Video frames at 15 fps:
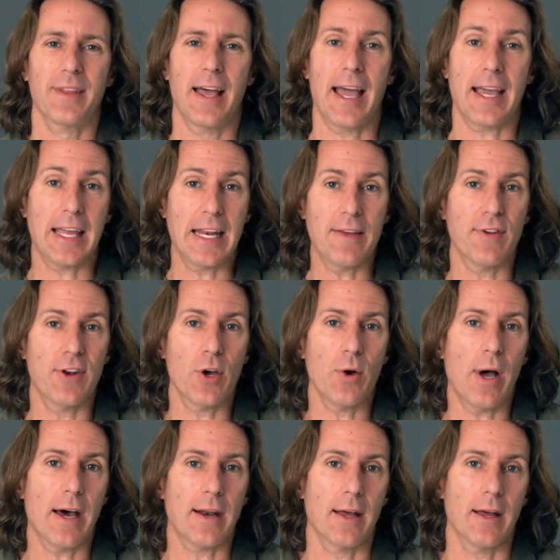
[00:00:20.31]
I can even
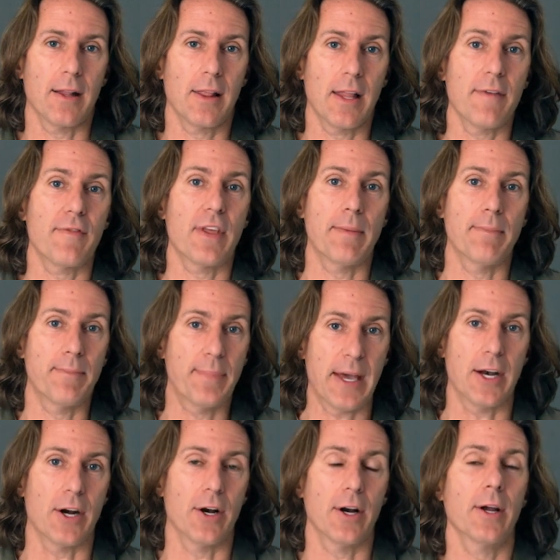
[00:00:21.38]
know how to love them
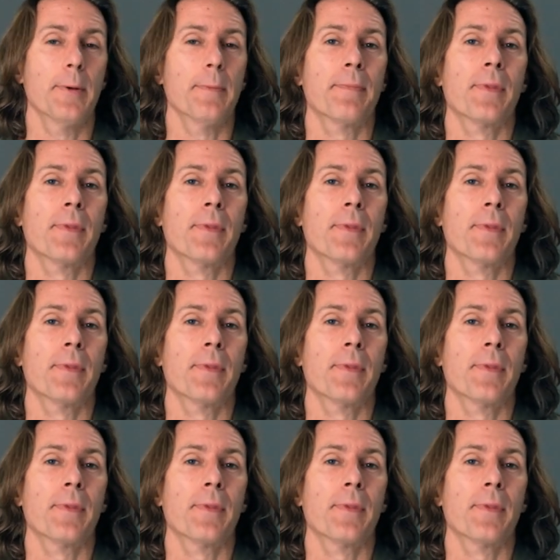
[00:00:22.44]
better